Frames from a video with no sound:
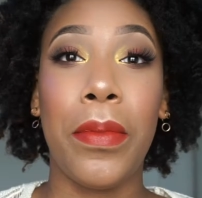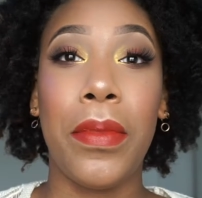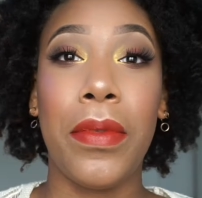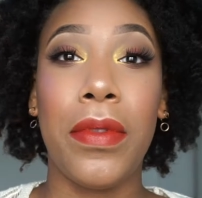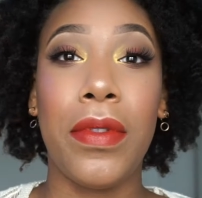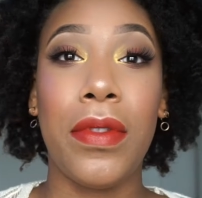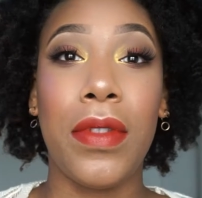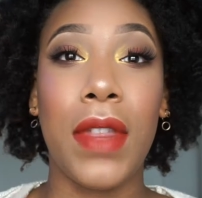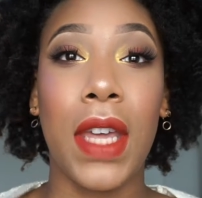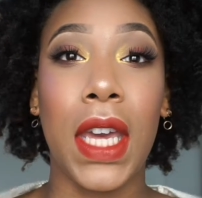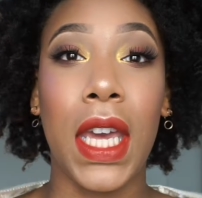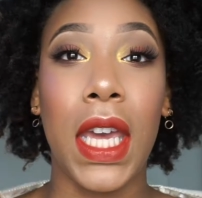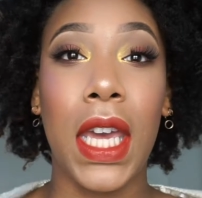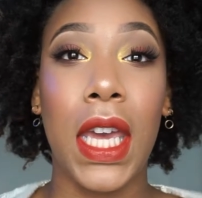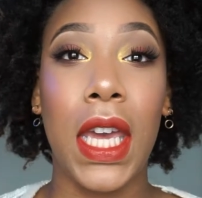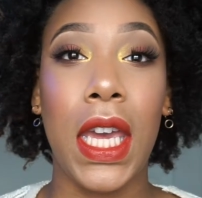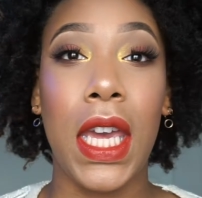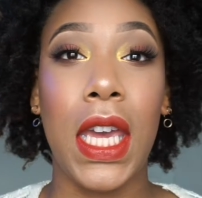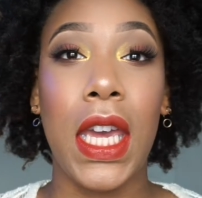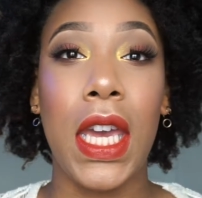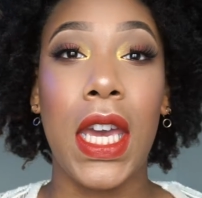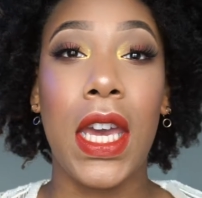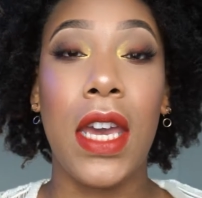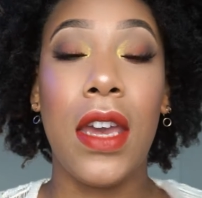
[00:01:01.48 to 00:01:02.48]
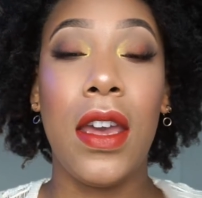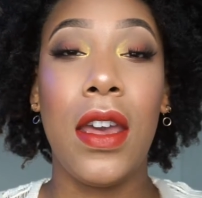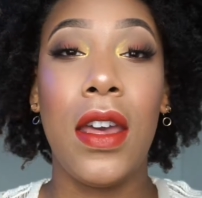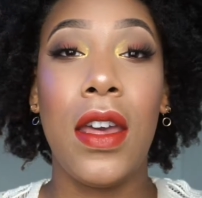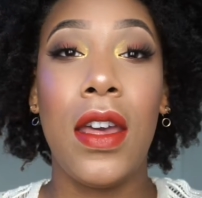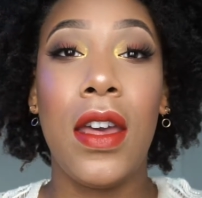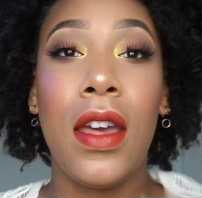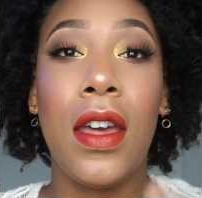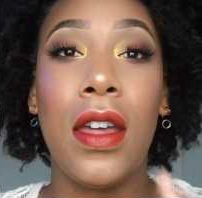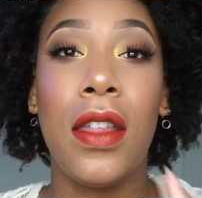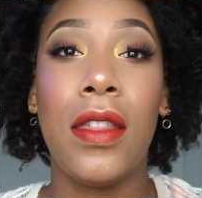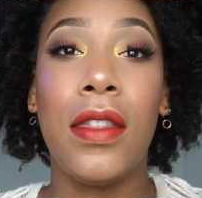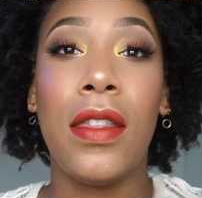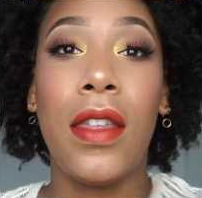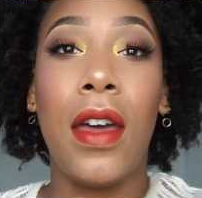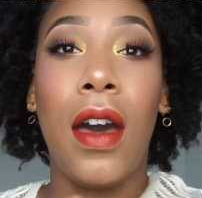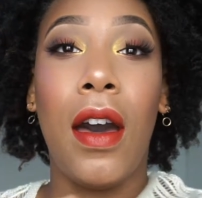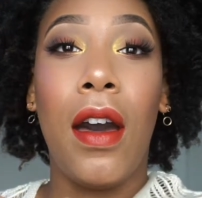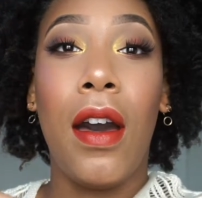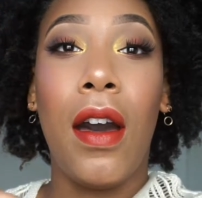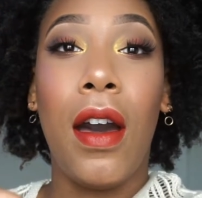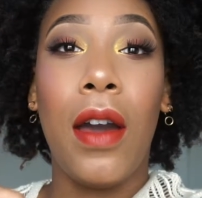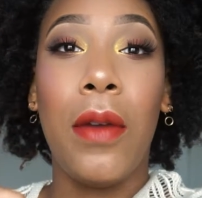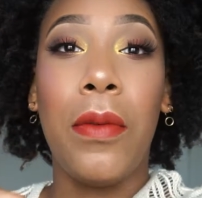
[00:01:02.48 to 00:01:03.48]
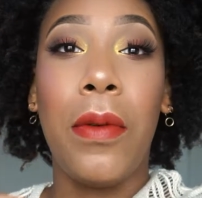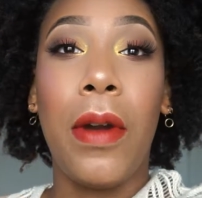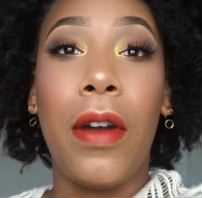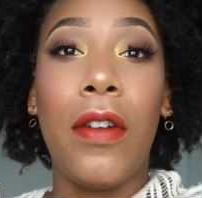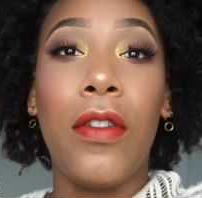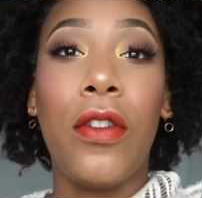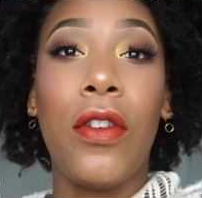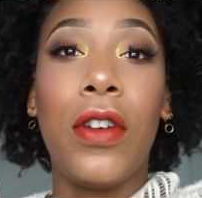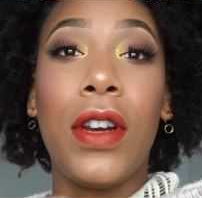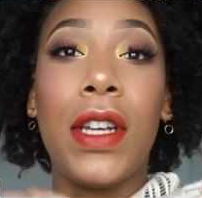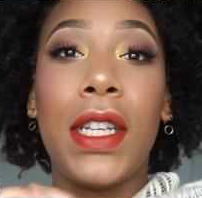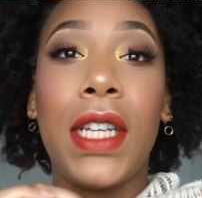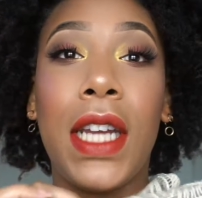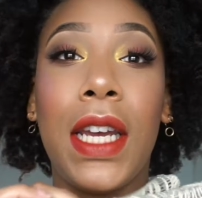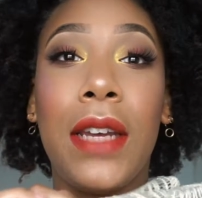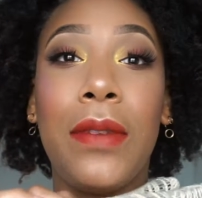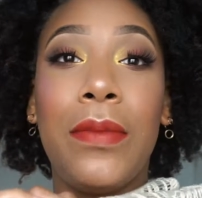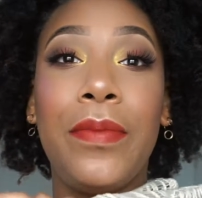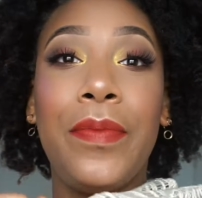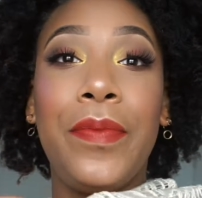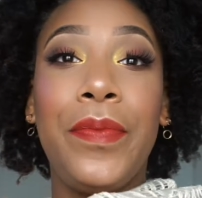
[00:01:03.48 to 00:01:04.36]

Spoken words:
thingy that I wear on holiday.